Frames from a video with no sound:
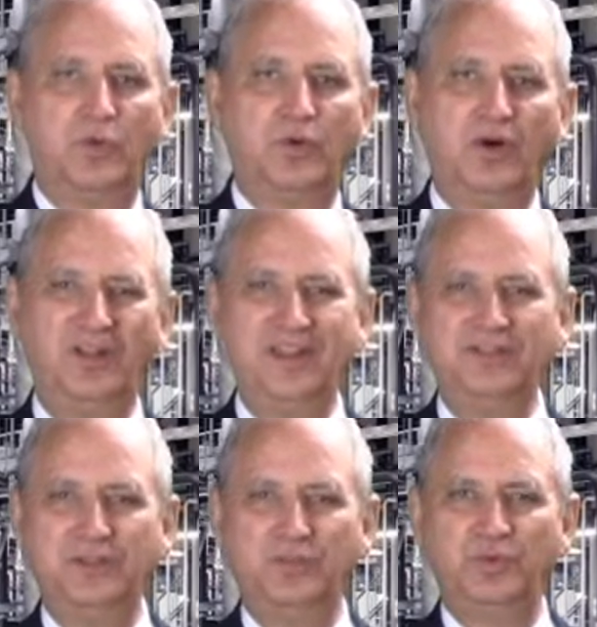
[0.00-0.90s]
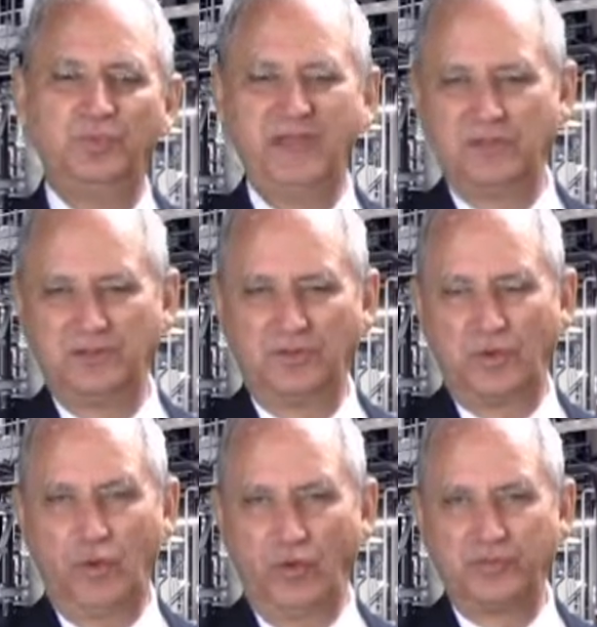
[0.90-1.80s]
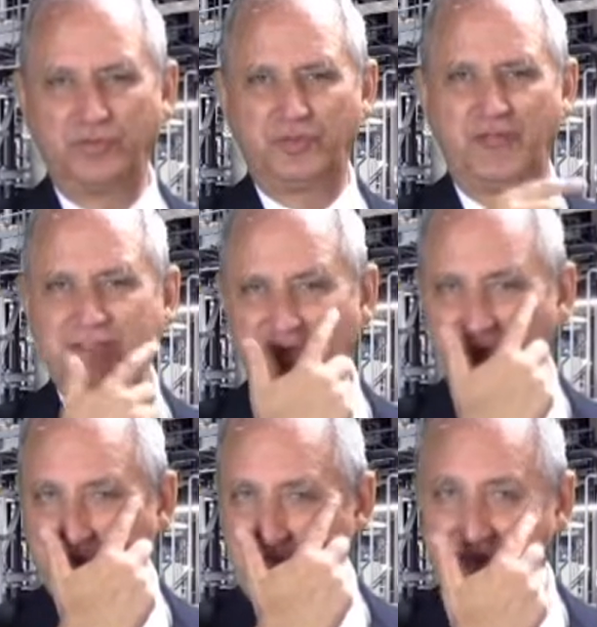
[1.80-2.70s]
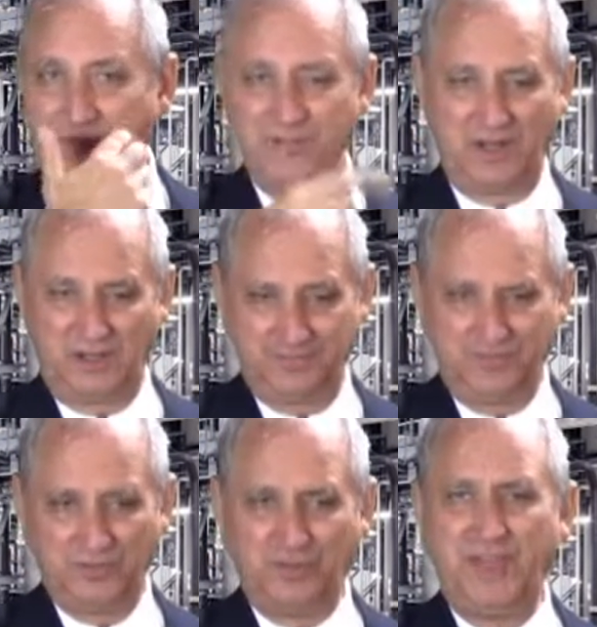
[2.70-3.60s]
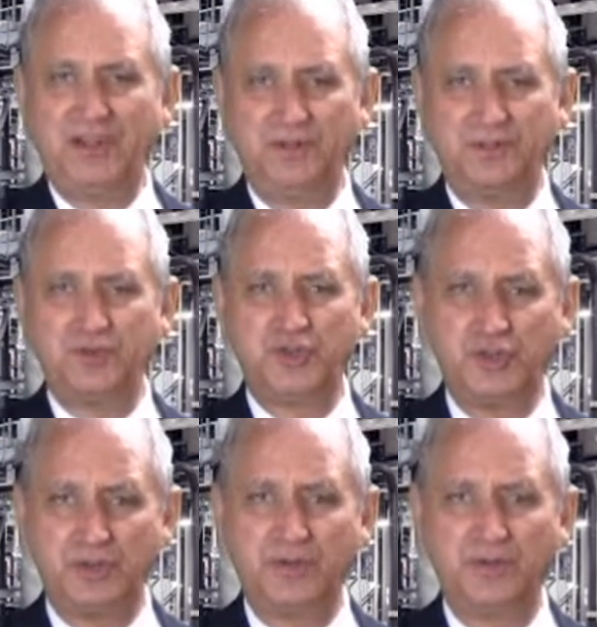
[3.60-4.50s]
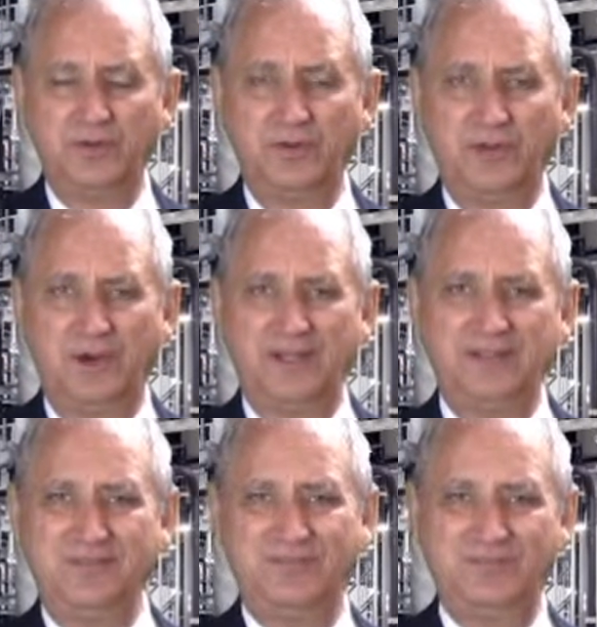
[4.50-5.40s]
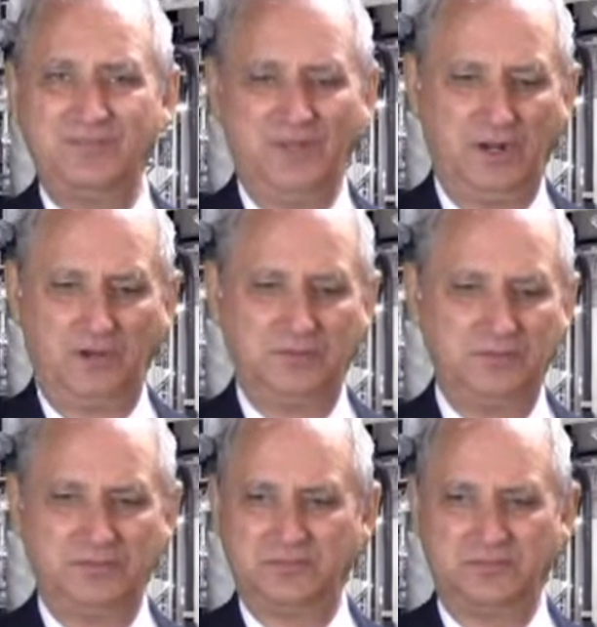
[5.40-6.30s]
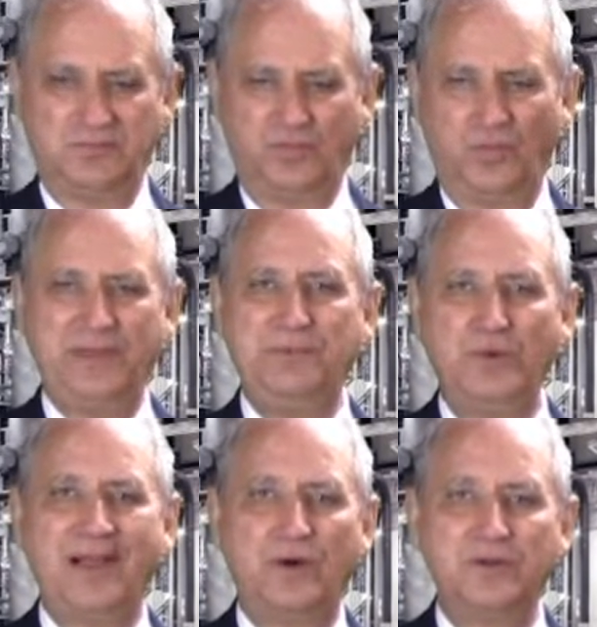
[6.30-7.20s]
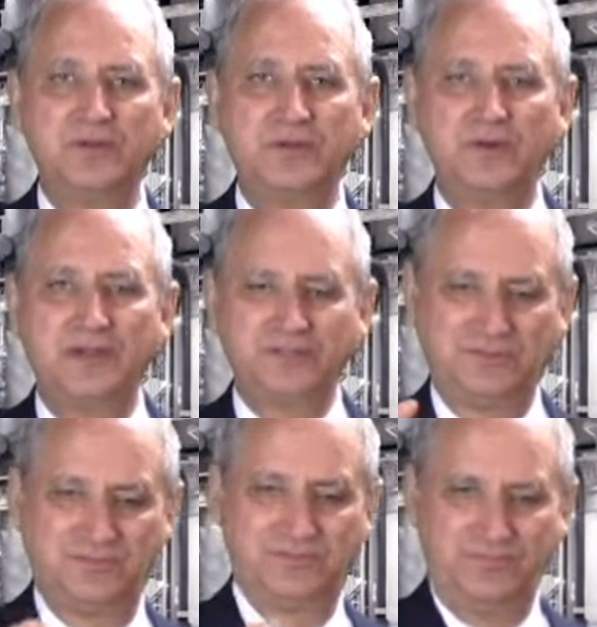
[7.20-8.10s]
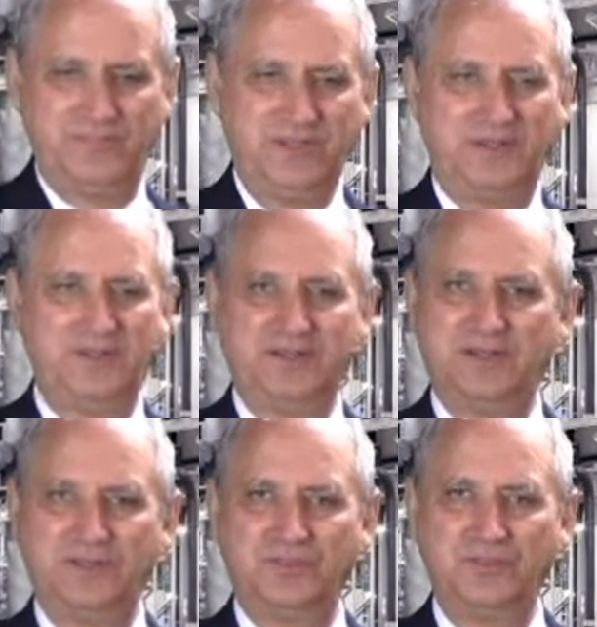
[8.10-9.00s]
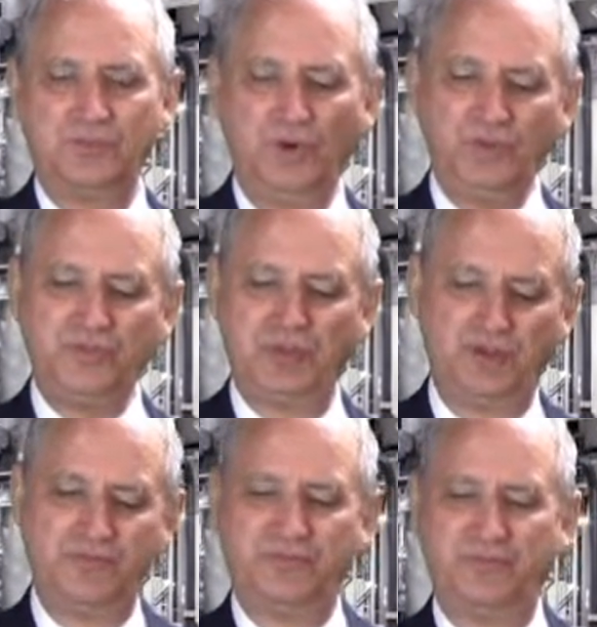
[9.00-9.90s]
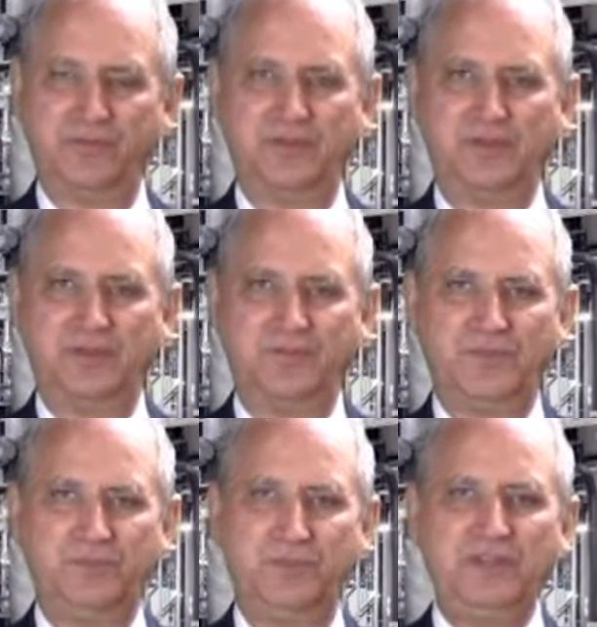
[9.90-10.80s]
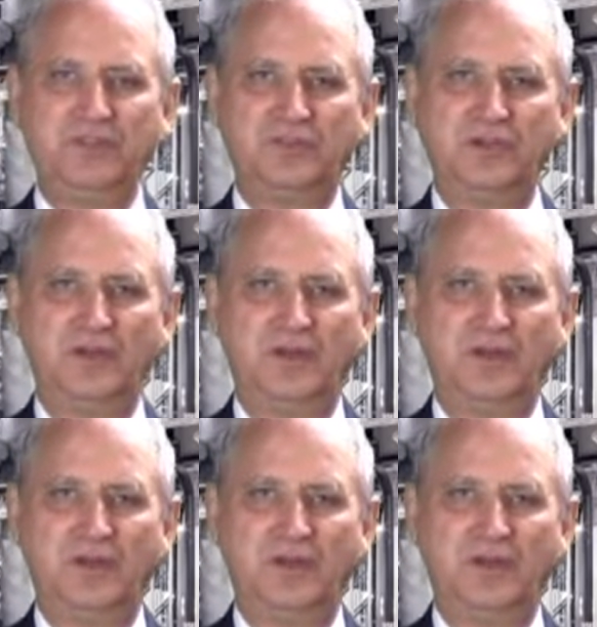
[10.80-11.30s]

Well, all I did was make a little quarter-sized stain on your shirt. I didn't, you know, wipe you out. I just, because most of the beets,